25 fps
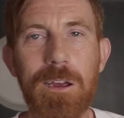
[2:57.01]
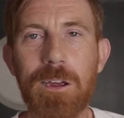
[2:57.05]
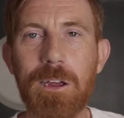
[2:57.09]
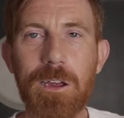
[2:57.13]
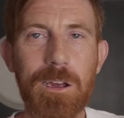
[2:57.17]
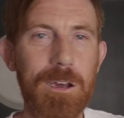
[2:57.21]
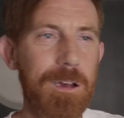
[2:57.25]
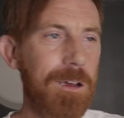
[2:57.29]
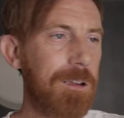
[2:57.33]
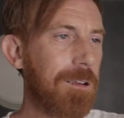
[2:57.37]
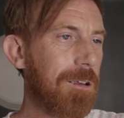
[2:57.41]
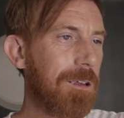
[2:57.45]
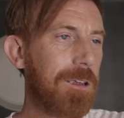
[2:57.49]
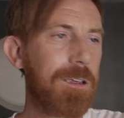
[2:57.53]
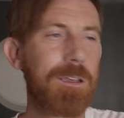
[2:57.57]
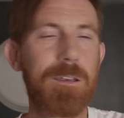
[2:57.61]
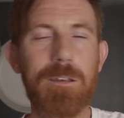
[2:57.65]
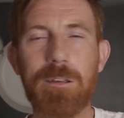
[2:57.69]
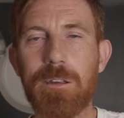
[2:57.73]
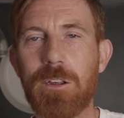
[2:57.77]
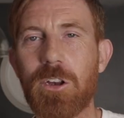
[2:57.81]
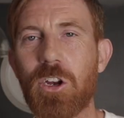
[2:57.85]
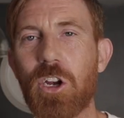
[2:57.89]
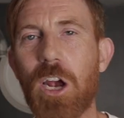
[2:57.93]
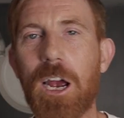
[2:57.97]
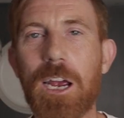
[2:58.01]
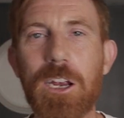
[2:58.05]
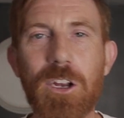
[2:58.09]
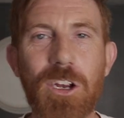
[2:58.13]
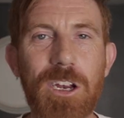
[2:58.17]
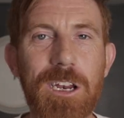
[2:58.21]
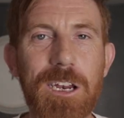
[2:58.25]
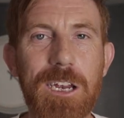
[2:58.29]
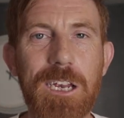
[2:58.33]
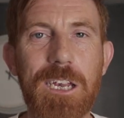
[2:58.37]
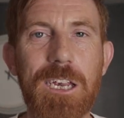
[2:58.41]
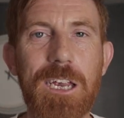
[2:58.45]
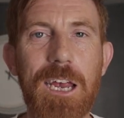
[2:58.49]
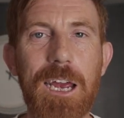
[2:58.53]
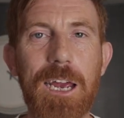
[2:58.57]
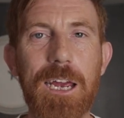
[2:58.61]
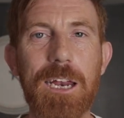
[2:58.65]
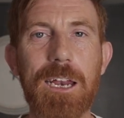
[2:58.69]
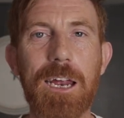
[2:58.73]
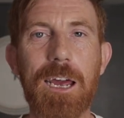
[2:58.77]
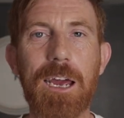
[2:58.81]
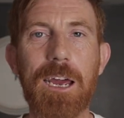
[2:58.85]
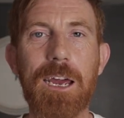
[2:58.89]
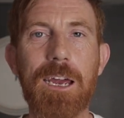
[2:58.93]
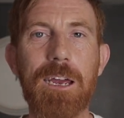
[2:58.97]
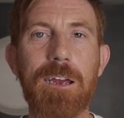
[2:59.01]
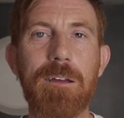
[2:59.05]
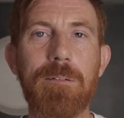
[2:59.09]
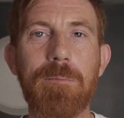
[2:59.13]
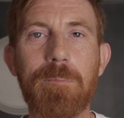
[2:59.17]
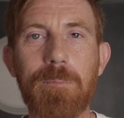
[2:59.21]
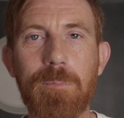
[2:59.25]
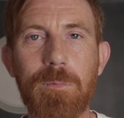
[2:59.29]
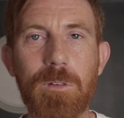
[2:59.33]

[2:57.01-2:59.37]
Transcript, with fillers: you're changing the CD.